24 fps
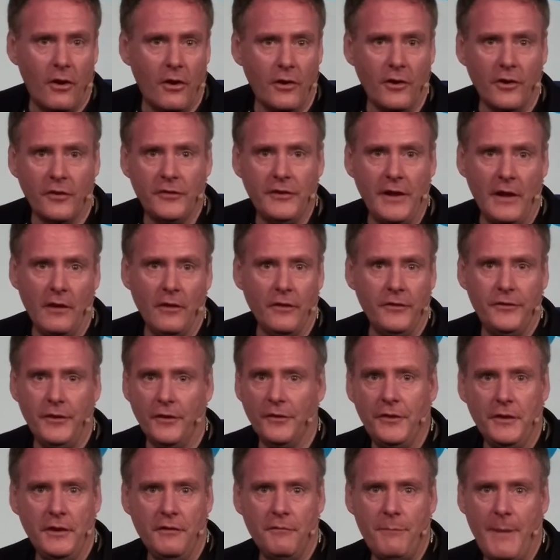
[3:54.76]
you're selling
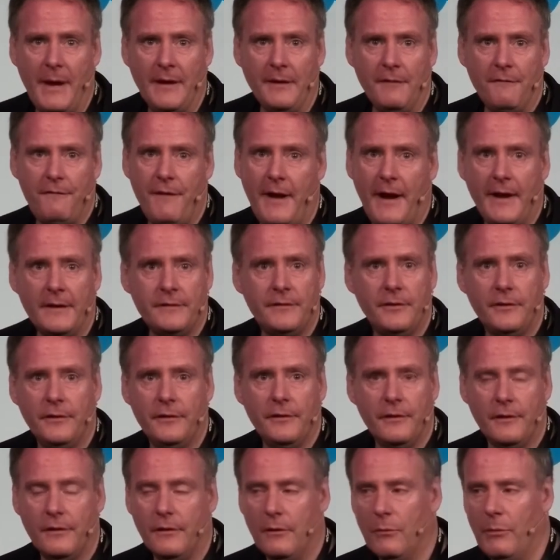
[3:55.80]
something you've
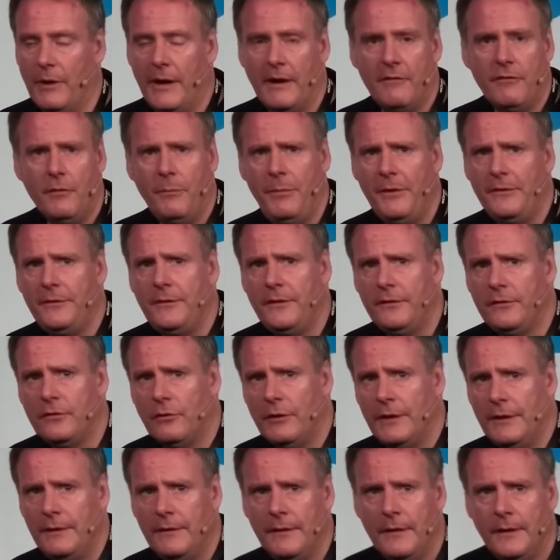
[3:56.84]
manufactured or whatever business
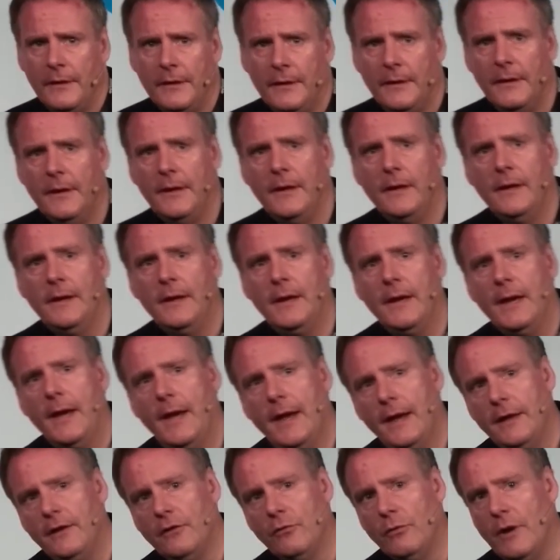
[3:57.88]
you're in.
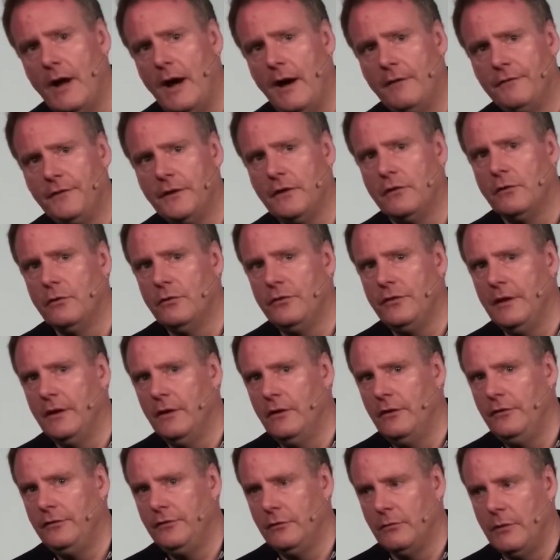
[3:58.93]
You're going to have to grow
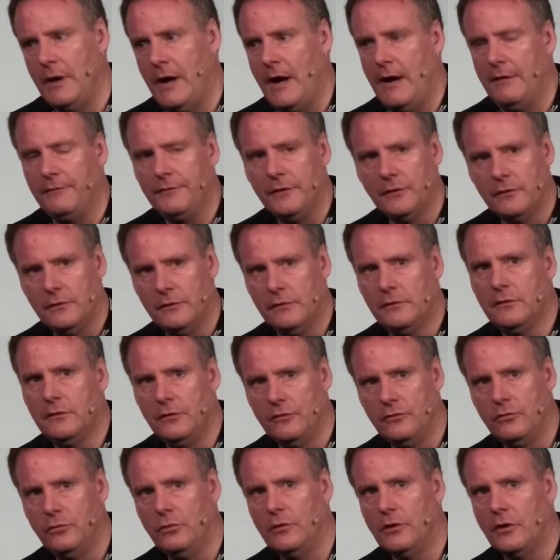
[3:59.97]
sales. You're going to have to
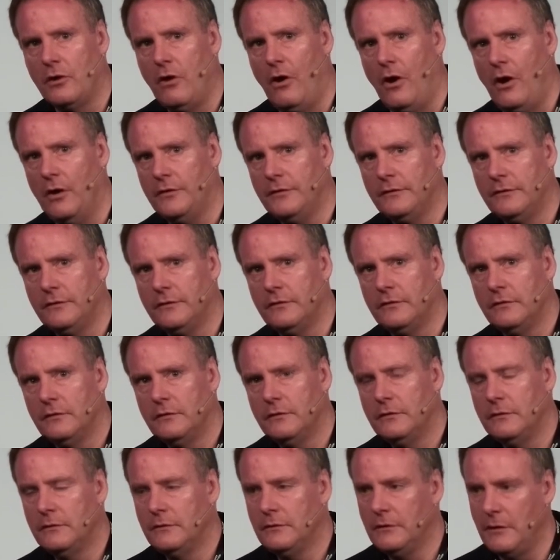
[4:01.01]
control your costs
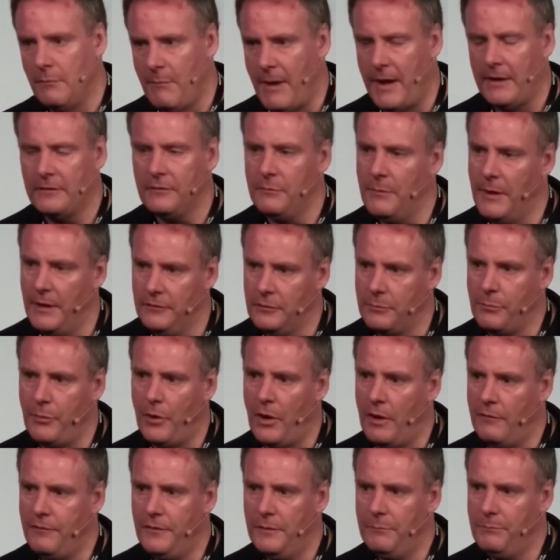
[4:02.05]
to maximize your
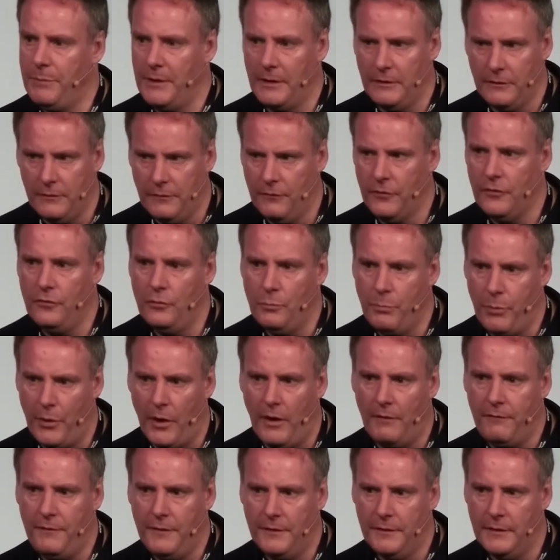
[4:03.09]
profit, because if there's no
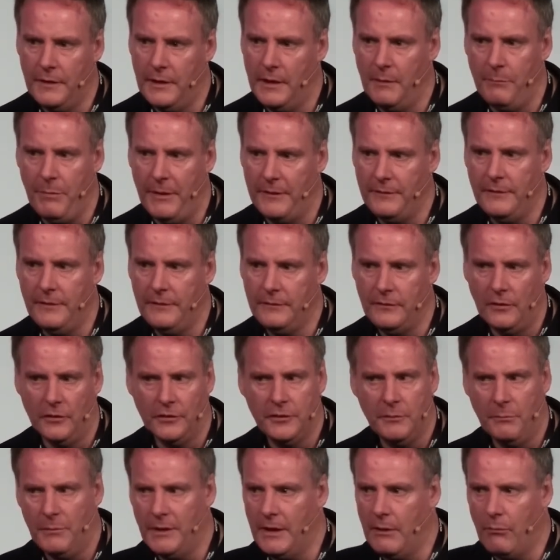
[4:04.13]
profit in a business,
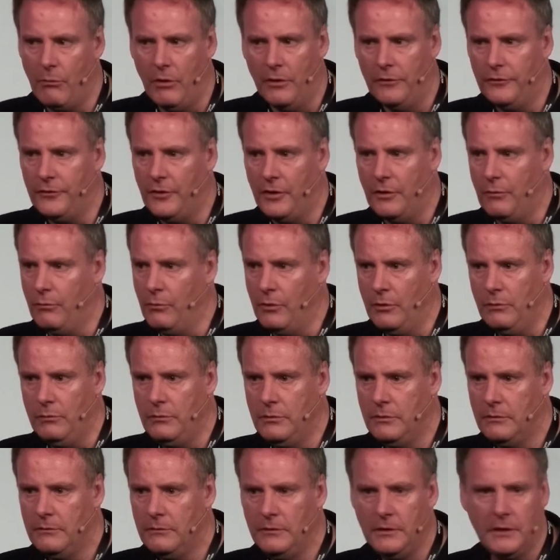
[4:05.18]
ultimately it runs out of
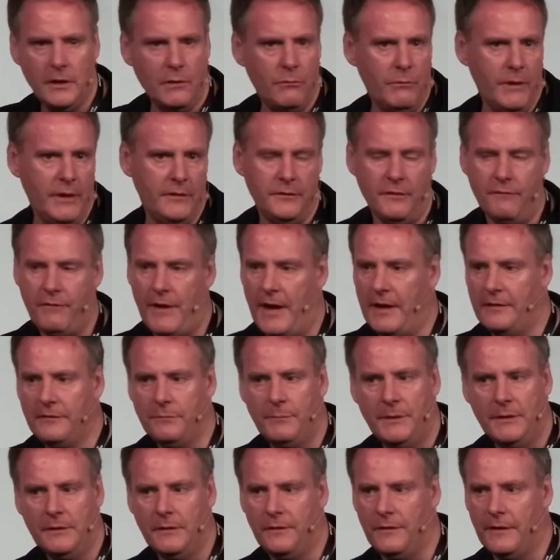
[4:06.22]
road. You can raise
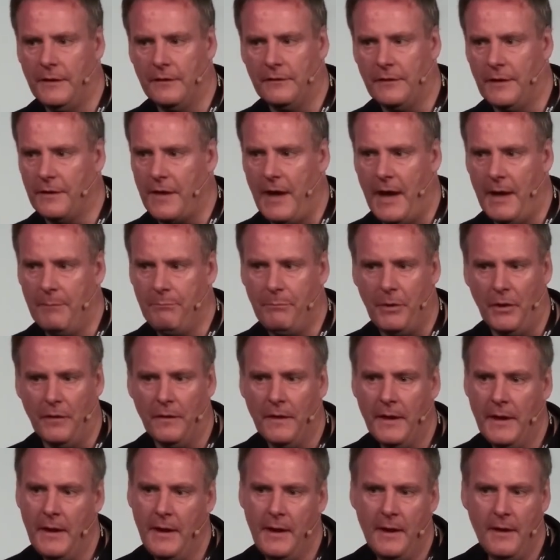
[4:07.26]
investment and things like that, but
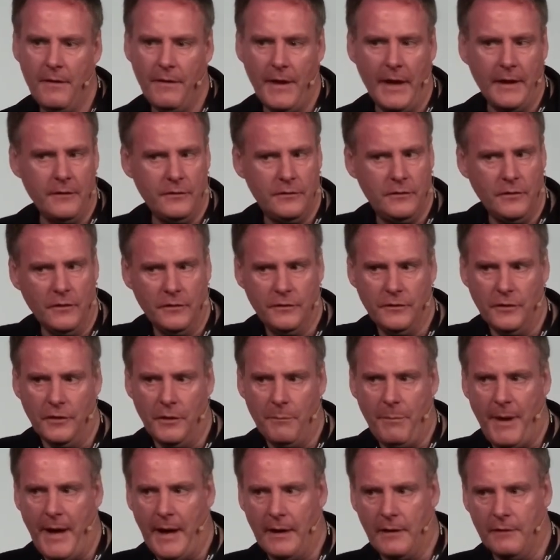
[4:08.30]
that is just on the
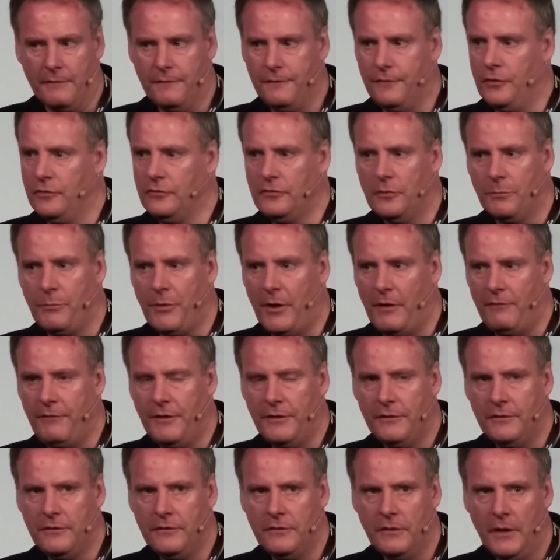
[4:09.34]
back of future
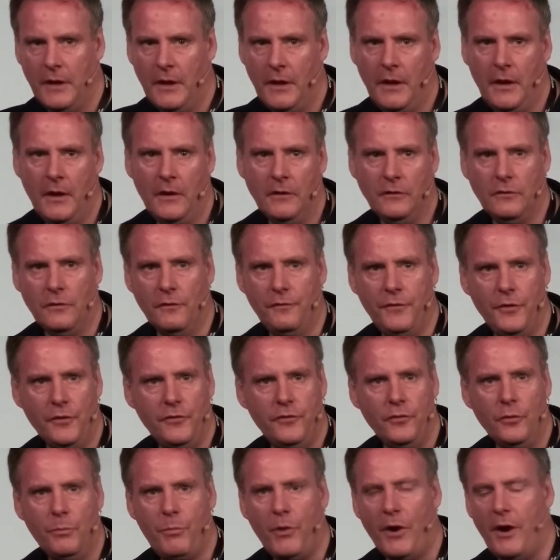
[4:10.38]
profits. So if there's
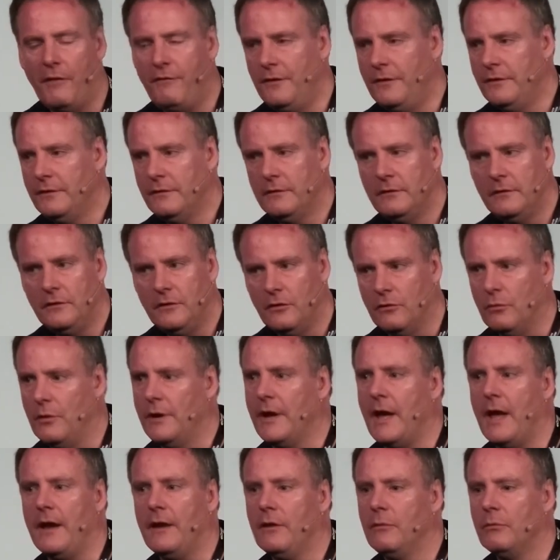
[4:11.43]
no profit, you're going
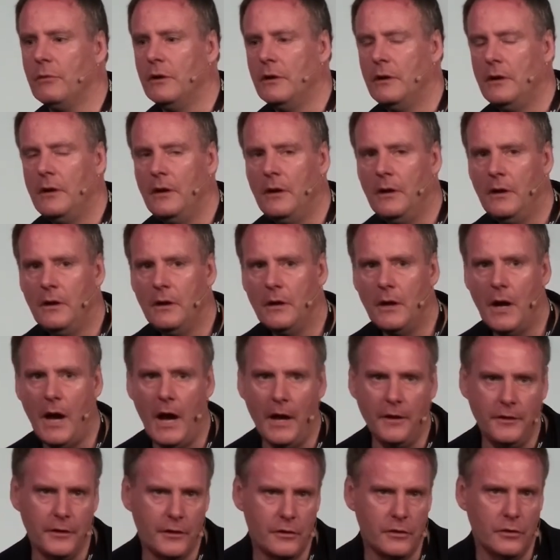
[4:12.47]
to get nowhere.
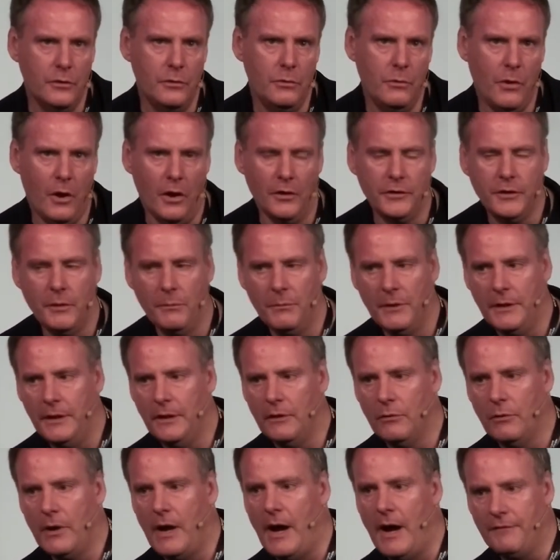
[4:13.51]
And to grow, ultimately, you're
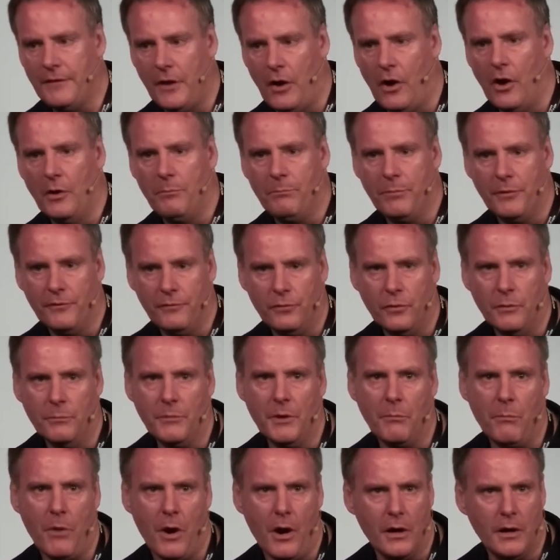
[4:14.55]
going to have to outperform
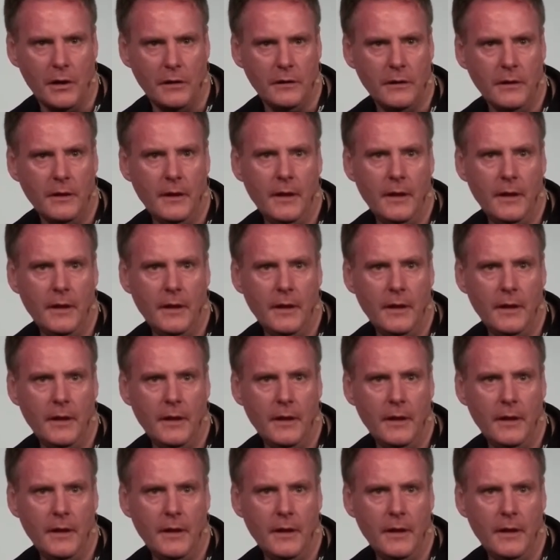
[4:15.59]
your market.